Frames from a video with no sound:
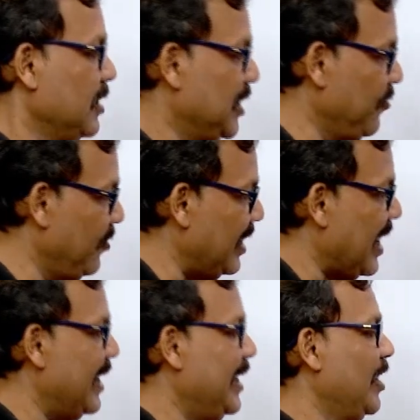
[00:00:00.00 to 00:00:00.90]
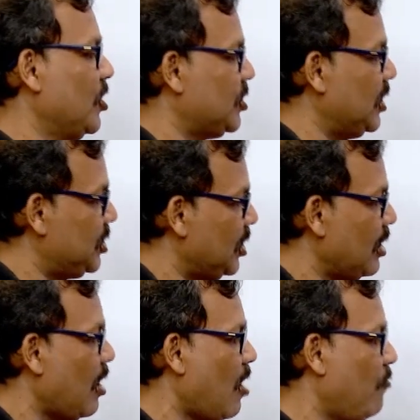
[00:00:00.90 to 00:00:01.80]
given an illustration
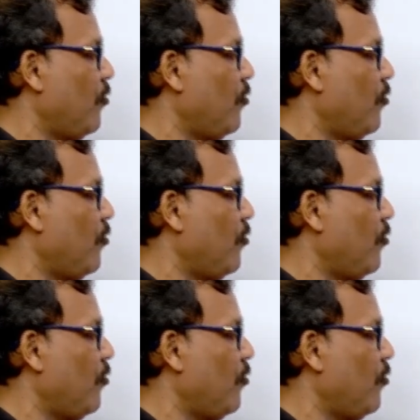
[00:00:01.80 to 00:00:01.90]
of